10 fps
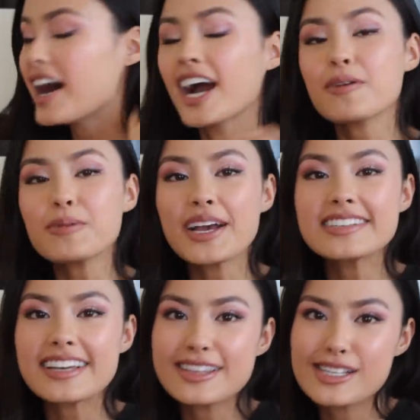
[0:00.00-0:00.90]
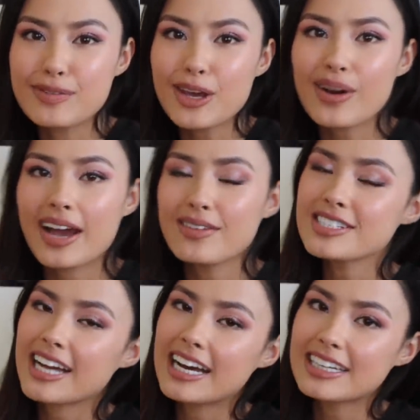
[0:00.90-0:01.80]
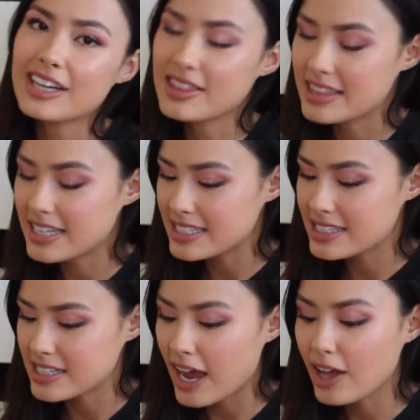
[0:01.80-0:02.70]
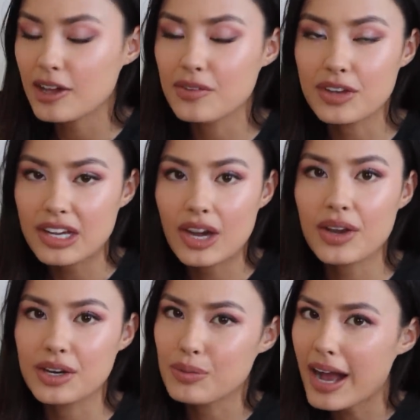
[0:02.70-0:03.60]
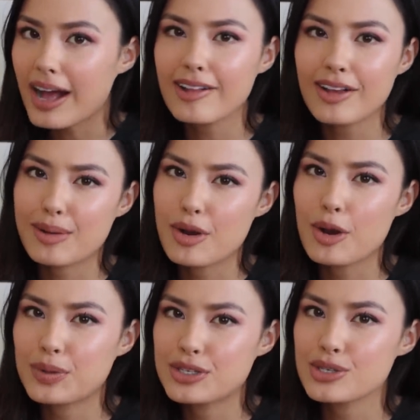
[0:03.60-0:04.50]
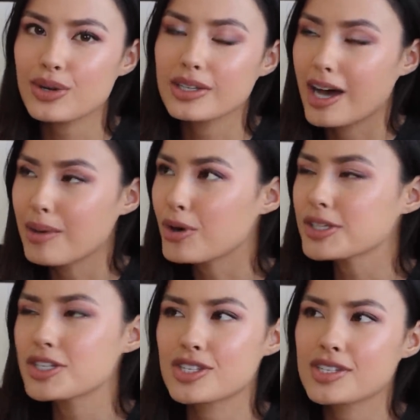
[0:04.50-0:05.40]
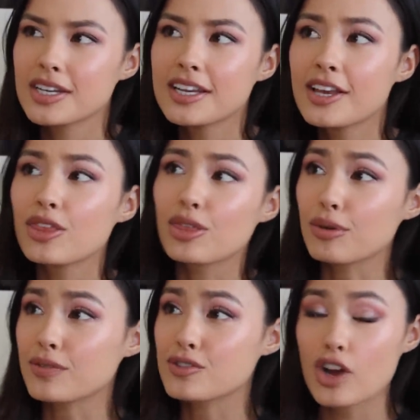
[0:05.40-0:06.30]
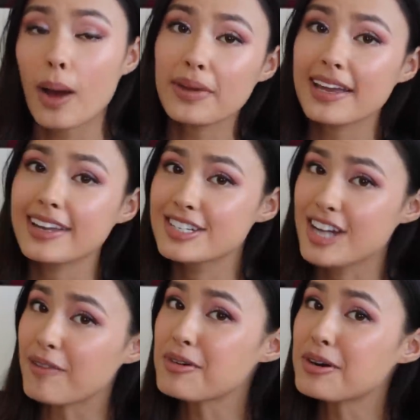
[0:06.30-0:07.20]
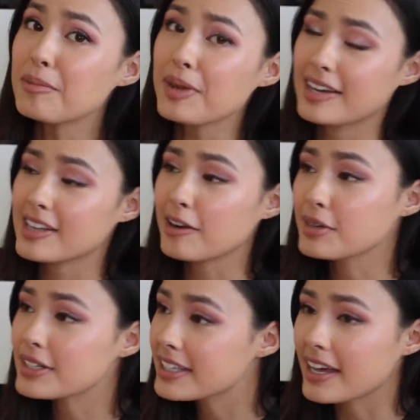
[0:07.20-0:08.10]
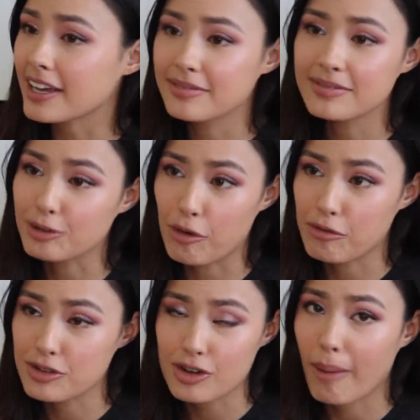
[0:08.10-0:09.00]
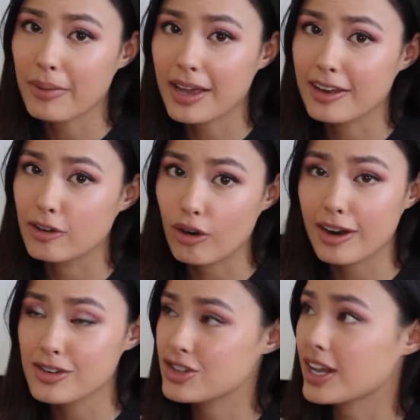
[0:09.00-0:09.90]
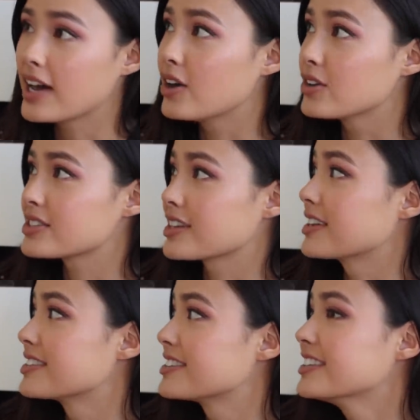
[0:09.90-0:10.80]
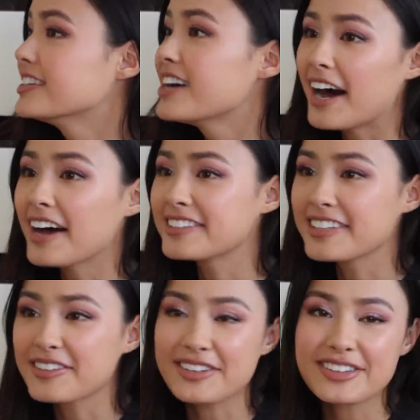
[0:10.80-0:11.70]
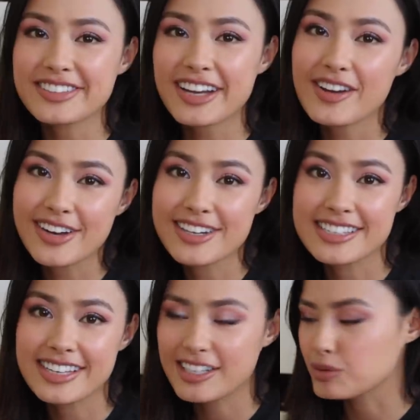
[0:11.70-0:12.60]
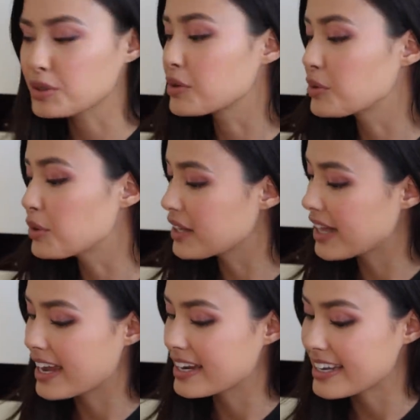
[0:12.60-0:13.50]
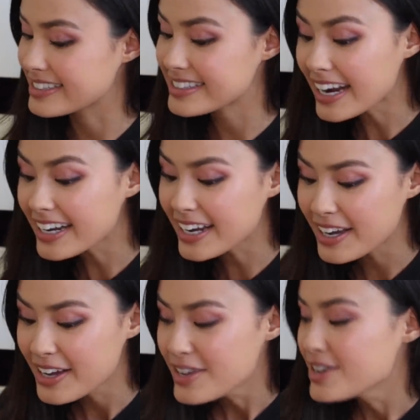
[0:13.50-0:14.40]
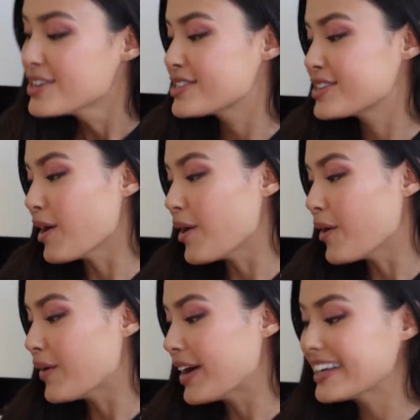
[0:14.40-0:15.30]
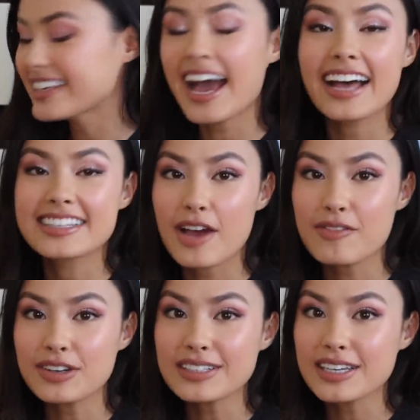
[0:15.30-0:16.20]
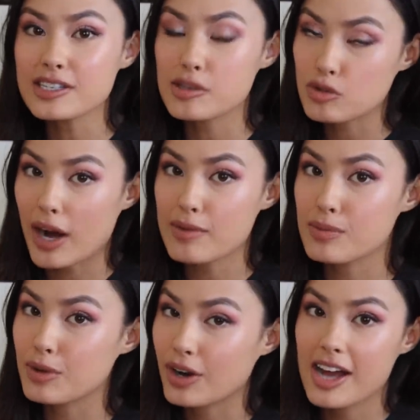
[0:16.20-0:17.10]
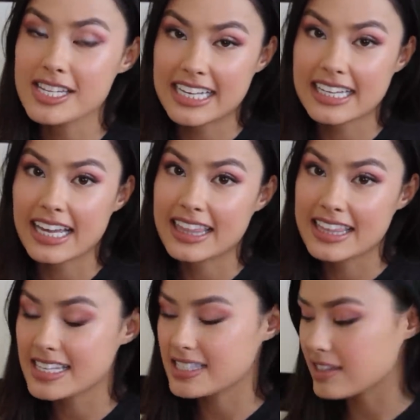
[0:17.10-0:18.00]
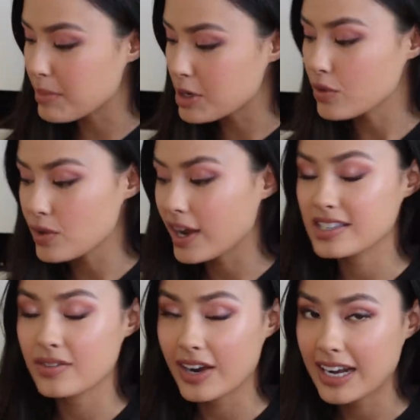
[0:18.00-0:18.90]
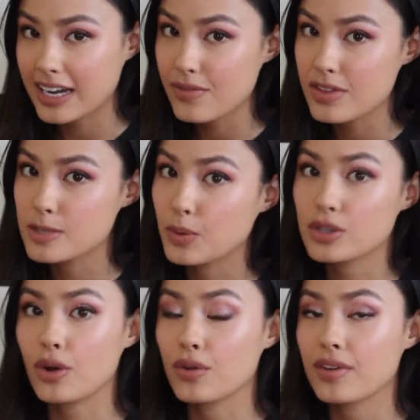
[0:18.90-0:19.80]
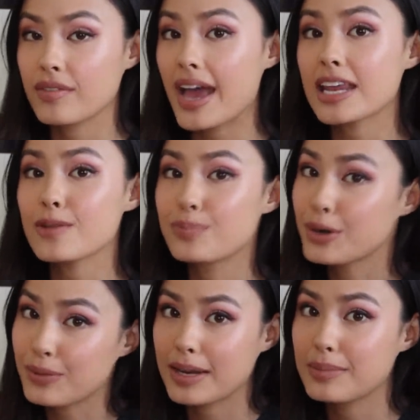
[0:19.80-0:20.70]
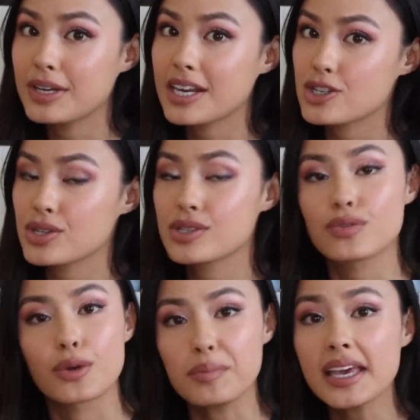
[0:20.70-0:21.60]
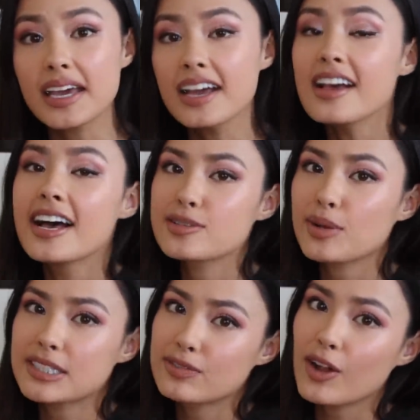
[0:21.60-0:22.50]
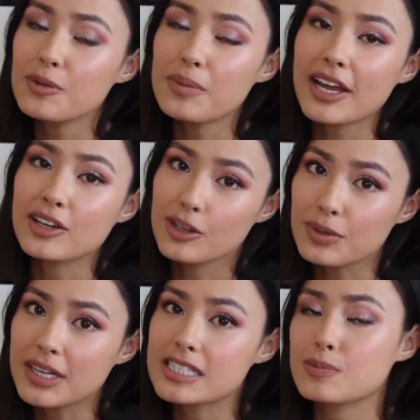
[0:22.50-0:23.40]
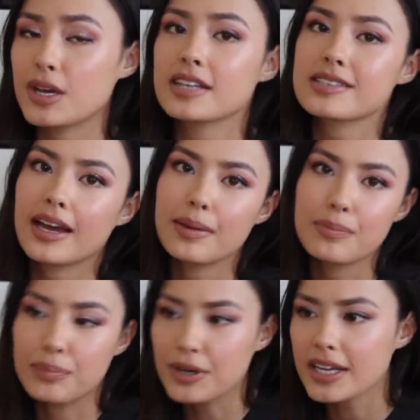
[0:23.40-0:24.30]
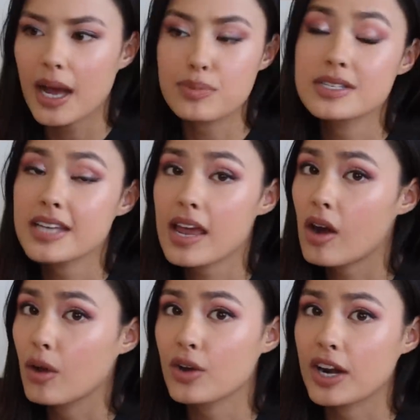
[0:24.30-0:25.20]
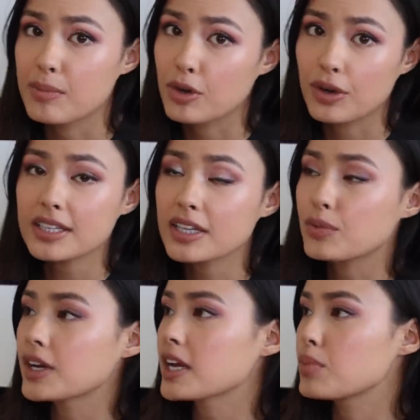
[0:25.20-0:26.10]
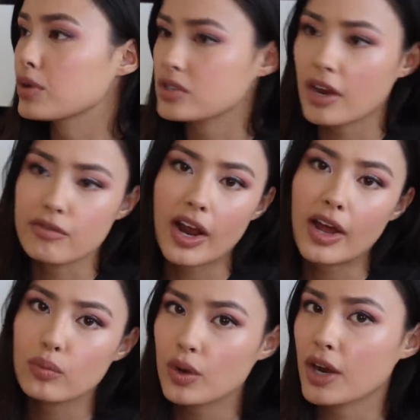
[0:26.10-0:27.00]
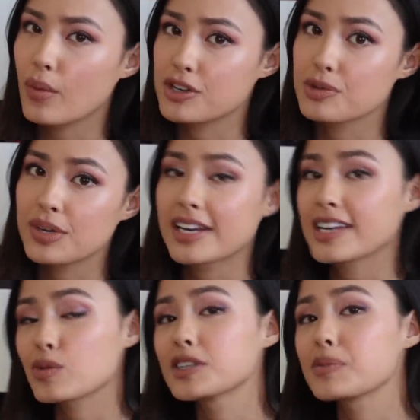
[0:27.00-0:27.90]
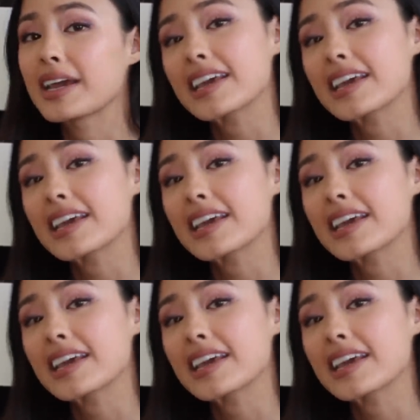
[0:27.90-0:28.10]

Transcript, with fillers: I hope you guys like this video. I haven't done this style of video in a while, and I'm hoping to do a lot more just thrift shopping in general, because I really like thrift shopping and garage sales and hunting for stuff. I just think it's really cool and exciting. So yeah, definitely subscribe for more content like this. Let me know if you guys have read any of these books, or if you have any book recommendations for me, as well as follow my Goodreads, because I'm pretty up to date on what I'm currently reading, books I've read, what I want to read, as well as my